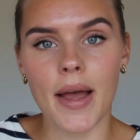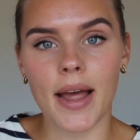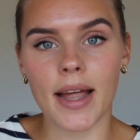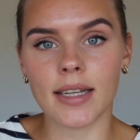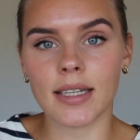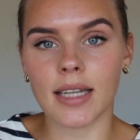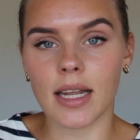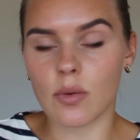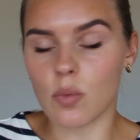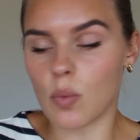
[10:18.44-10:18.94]

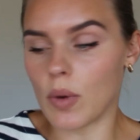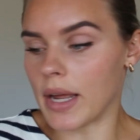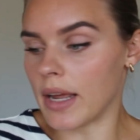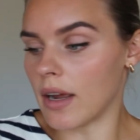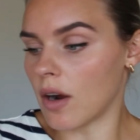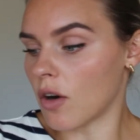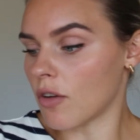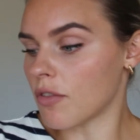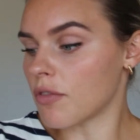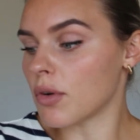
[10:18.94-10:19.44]
and that
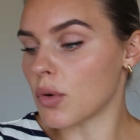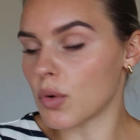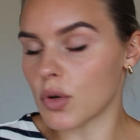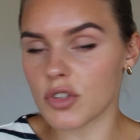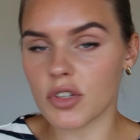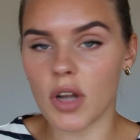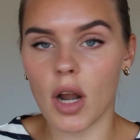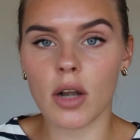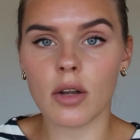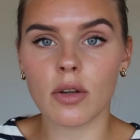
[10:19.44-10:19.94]
way our
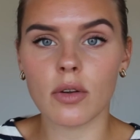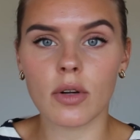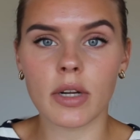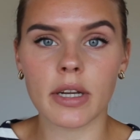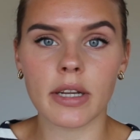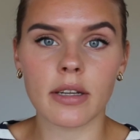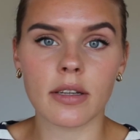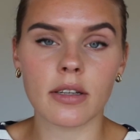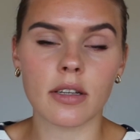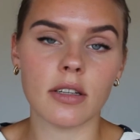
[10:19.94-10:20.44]
floors are
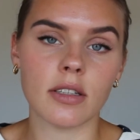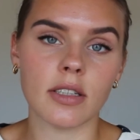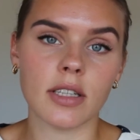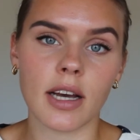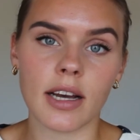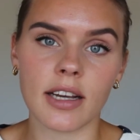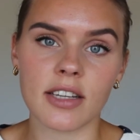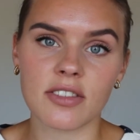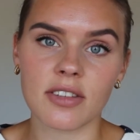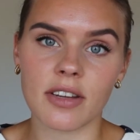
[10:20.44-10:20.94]
looking
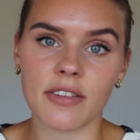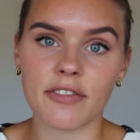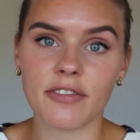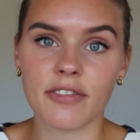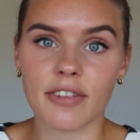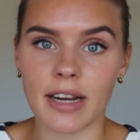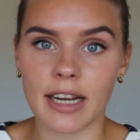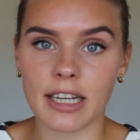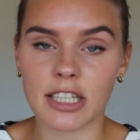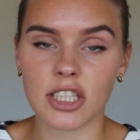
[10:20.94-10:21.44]
nice and
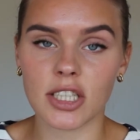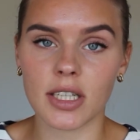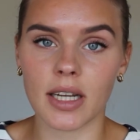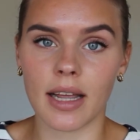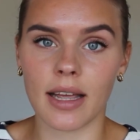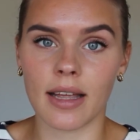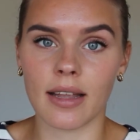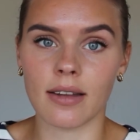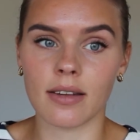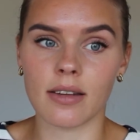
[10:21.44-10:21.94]
fresh
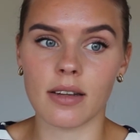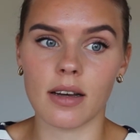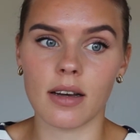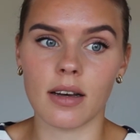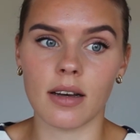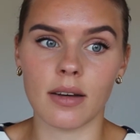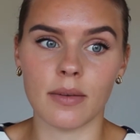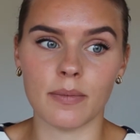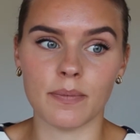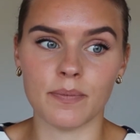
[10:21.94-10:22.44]
and
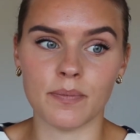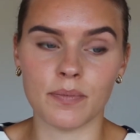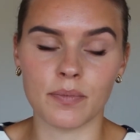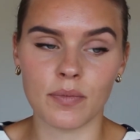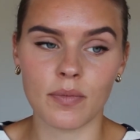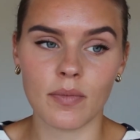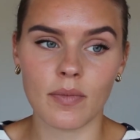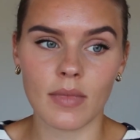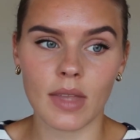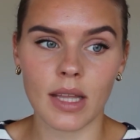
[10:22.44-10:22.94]

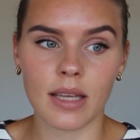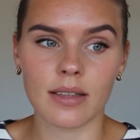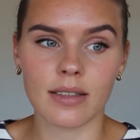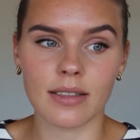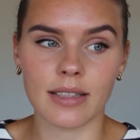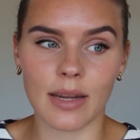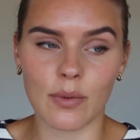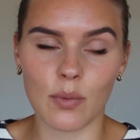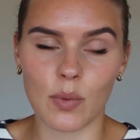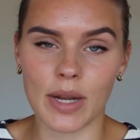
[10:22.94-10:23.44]
um,
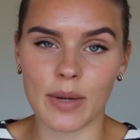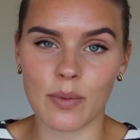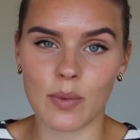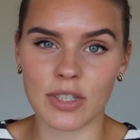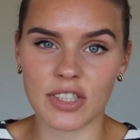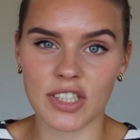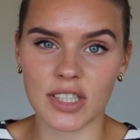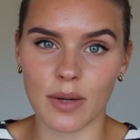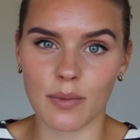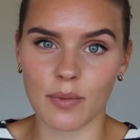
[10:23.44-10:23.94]
that way
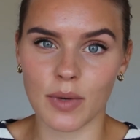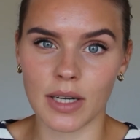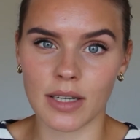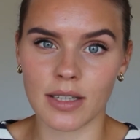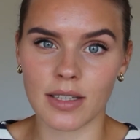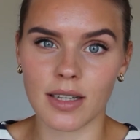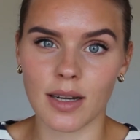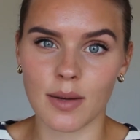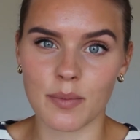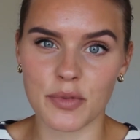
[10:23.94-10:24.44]
when someone
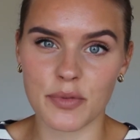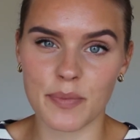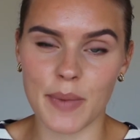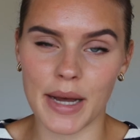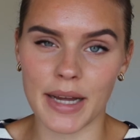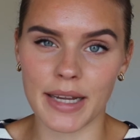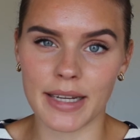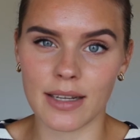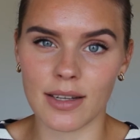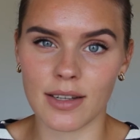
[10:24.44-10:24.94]
comes
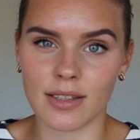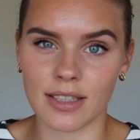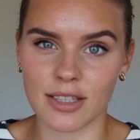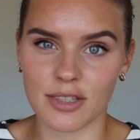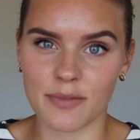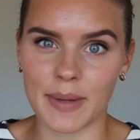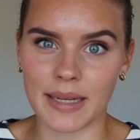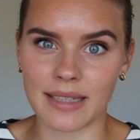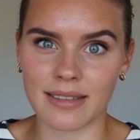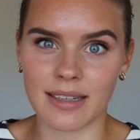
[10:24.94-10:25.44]
by
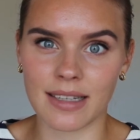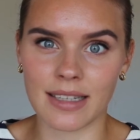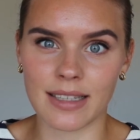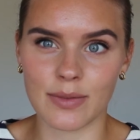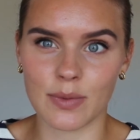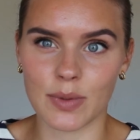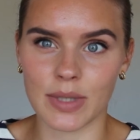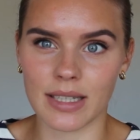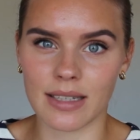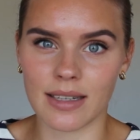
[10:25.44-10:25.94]

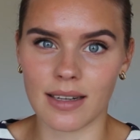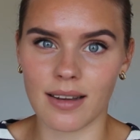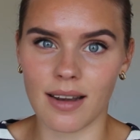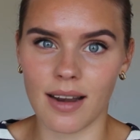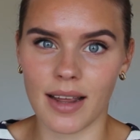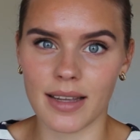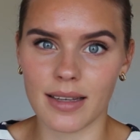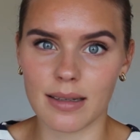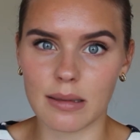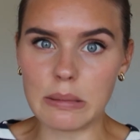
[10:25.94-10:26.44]
unexpectedly we're not
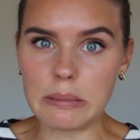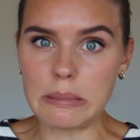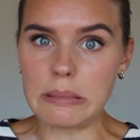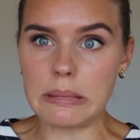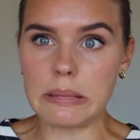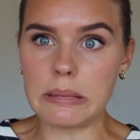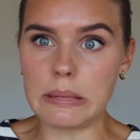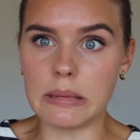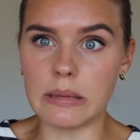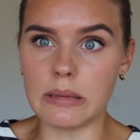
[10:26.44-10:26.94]
like
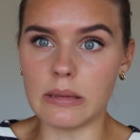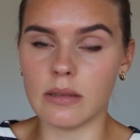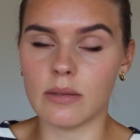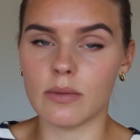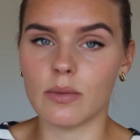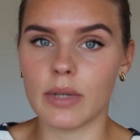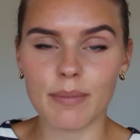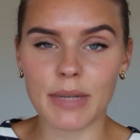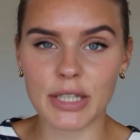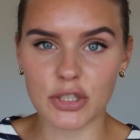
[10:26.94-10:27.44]

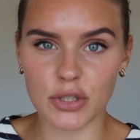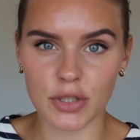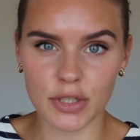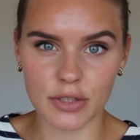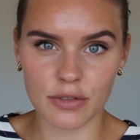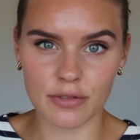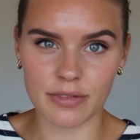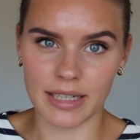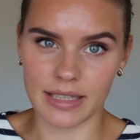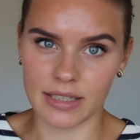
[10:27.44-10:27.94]
oh make sure
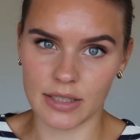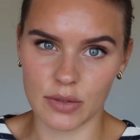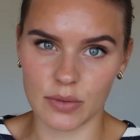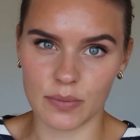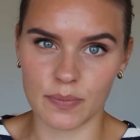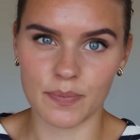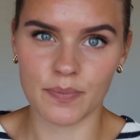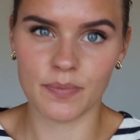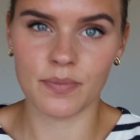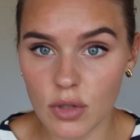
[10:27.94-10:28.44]
you
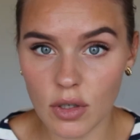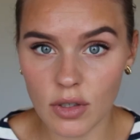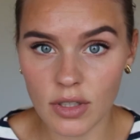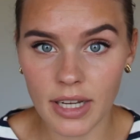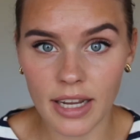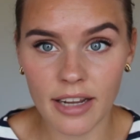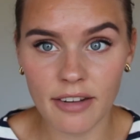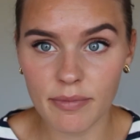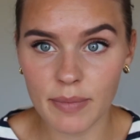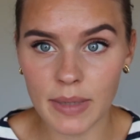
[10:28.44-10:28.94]
vacuum if you don't
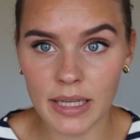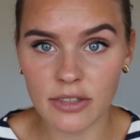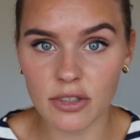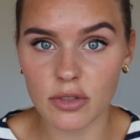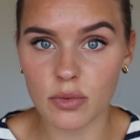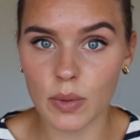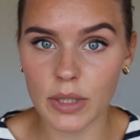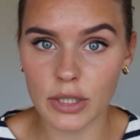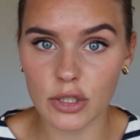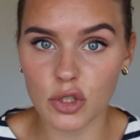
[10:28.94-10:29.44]
have
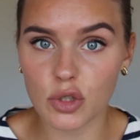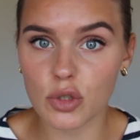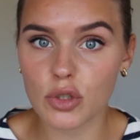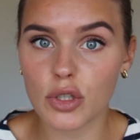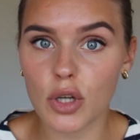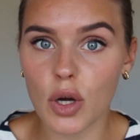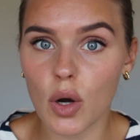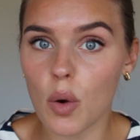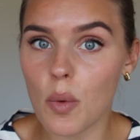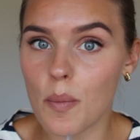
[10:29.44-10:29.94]
places where it
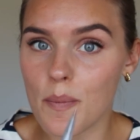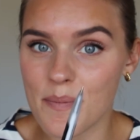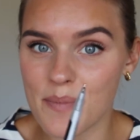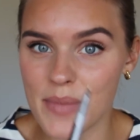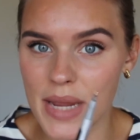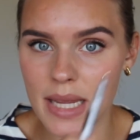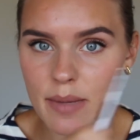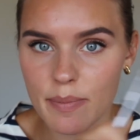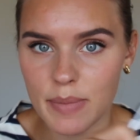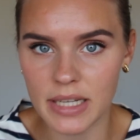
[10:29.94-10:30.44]
should go
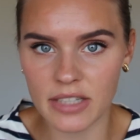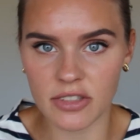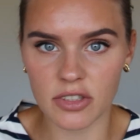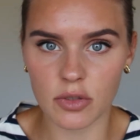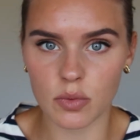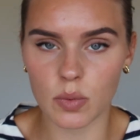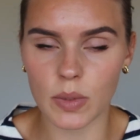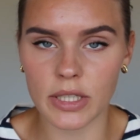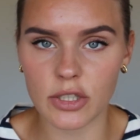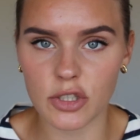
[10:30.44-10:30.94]
make
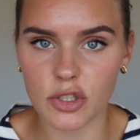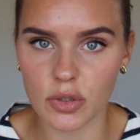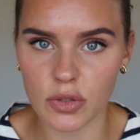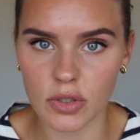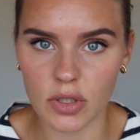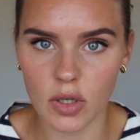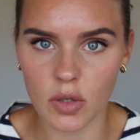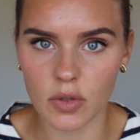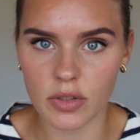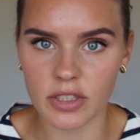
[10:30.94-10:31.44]
places where it
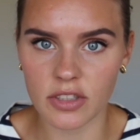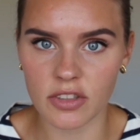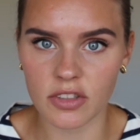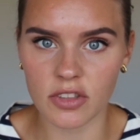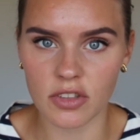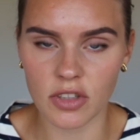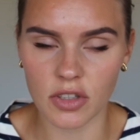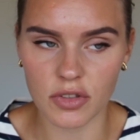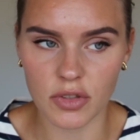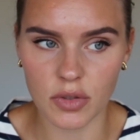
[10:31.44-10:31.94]
should go this
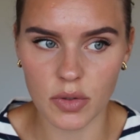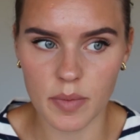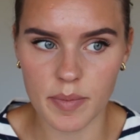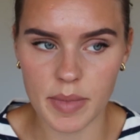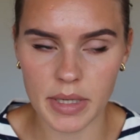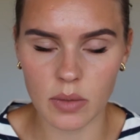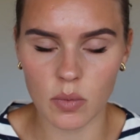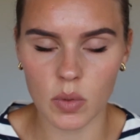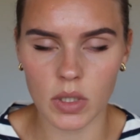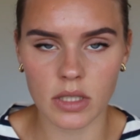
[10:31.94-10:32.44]
is also a
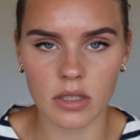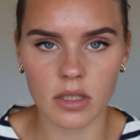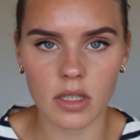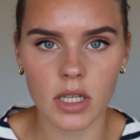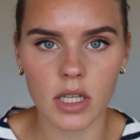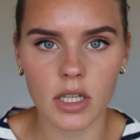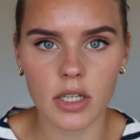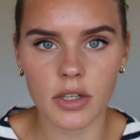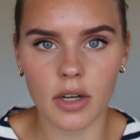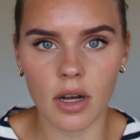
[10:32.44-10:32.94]
big one
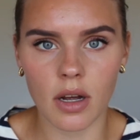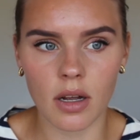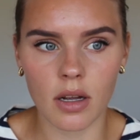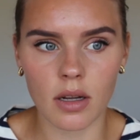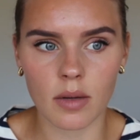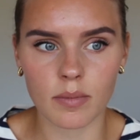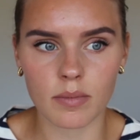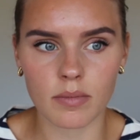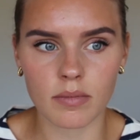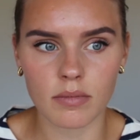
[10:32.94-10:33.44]

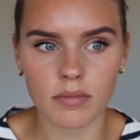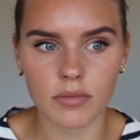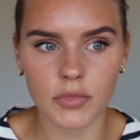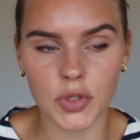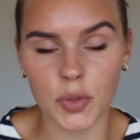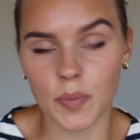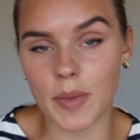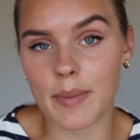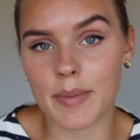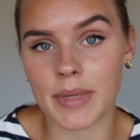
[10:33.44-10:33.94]
um,
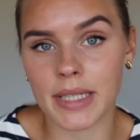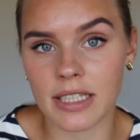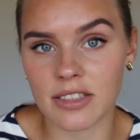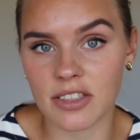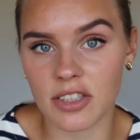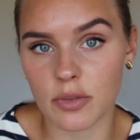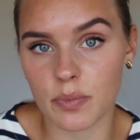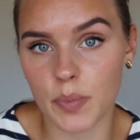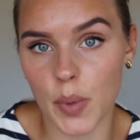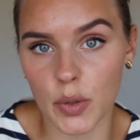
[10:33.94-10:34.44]
so maybe
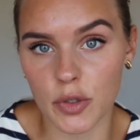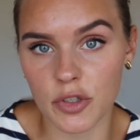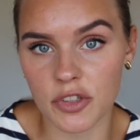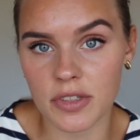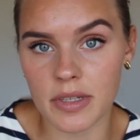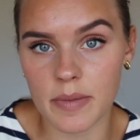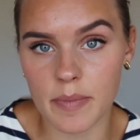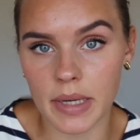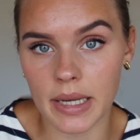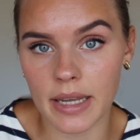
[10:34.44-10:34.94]
this is bonus
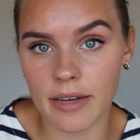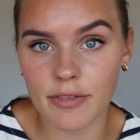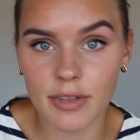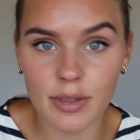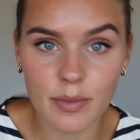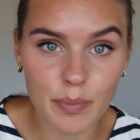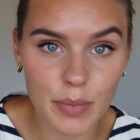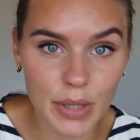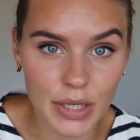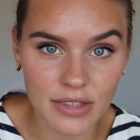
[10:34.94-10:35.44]
tip
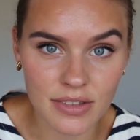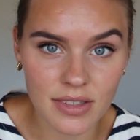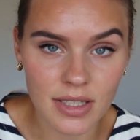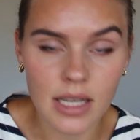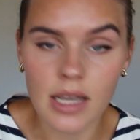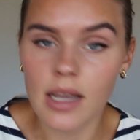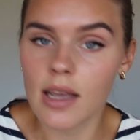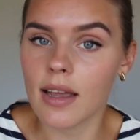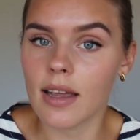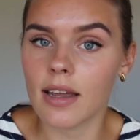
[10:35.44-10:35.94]
11 but
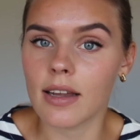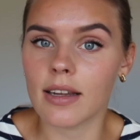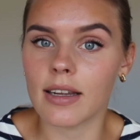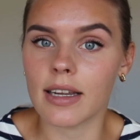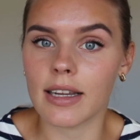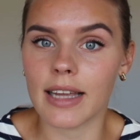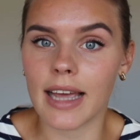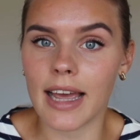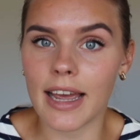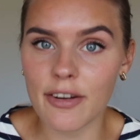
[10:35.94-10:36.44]

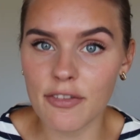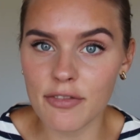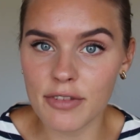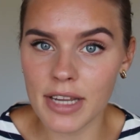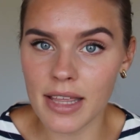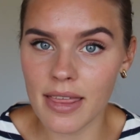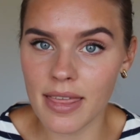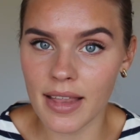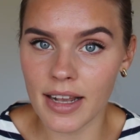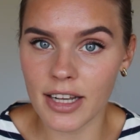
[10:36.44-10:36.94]

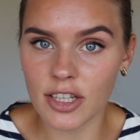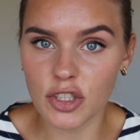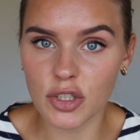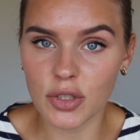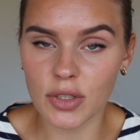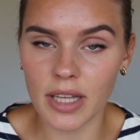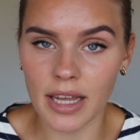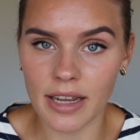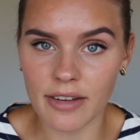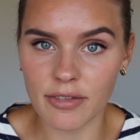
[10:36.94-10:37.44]
everything
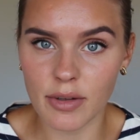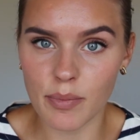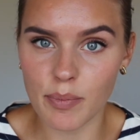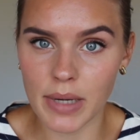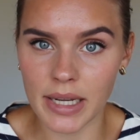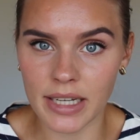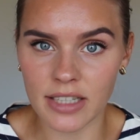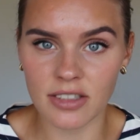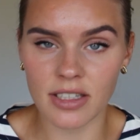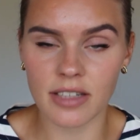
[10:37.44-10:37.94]
should have a
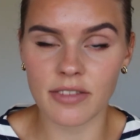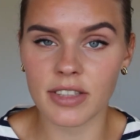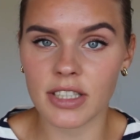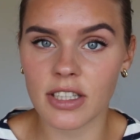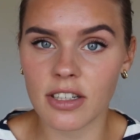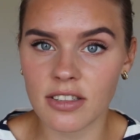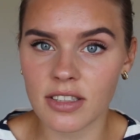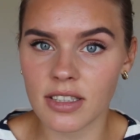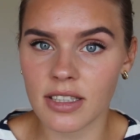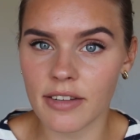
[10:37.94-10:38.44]
place if it
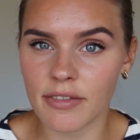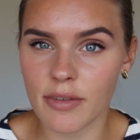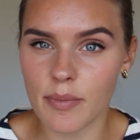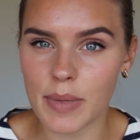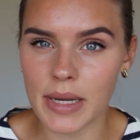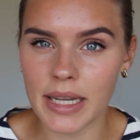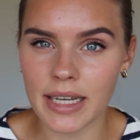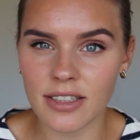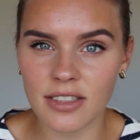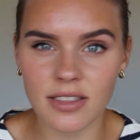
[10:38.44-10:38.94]
doesn't have a
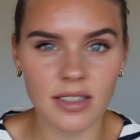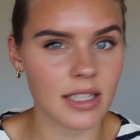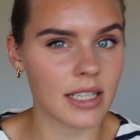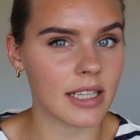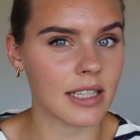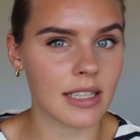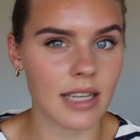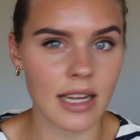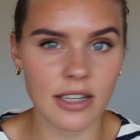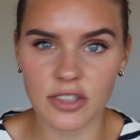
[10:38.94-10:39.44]
place
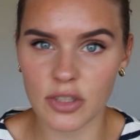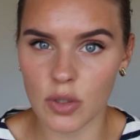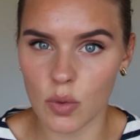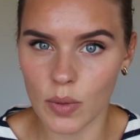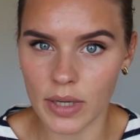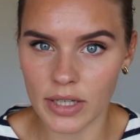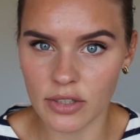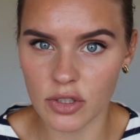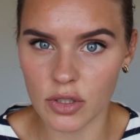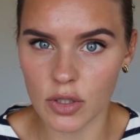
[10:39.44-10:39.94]
it has
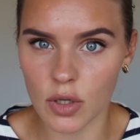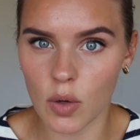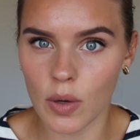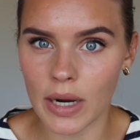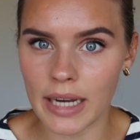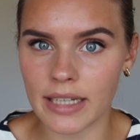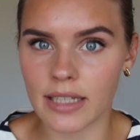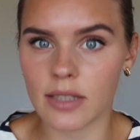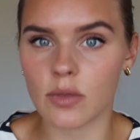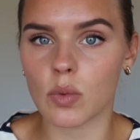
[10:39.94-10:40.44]
nowhere to go
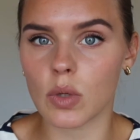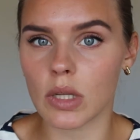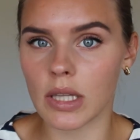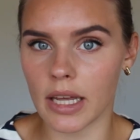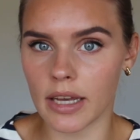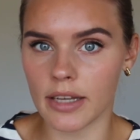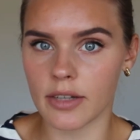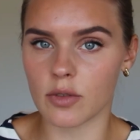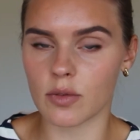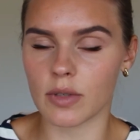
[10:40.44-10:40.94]
and it will
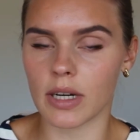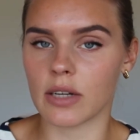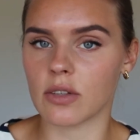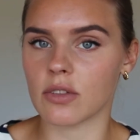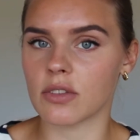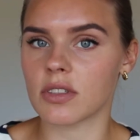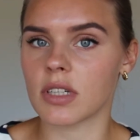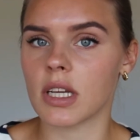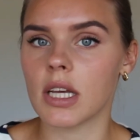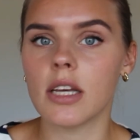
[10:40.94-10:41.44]
lie around